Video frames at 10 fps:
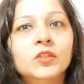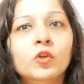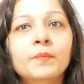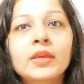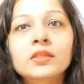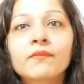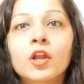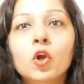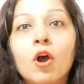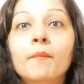So it means we
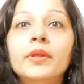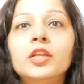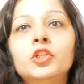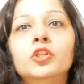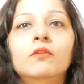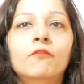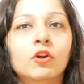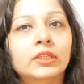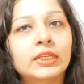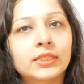are a combination of
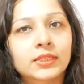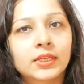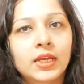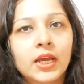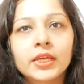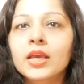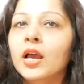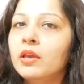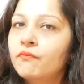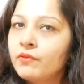all these.
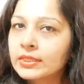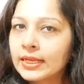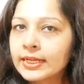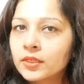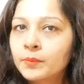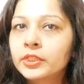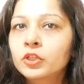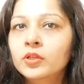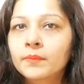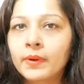Yeah, if we select a
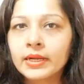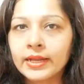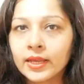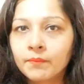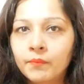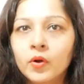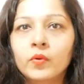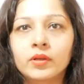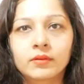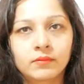particular part like
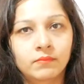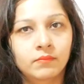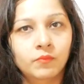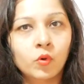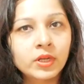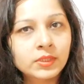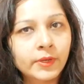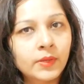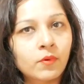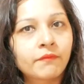bone is
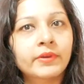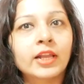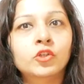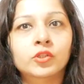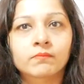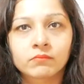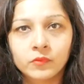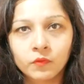made up of calcium,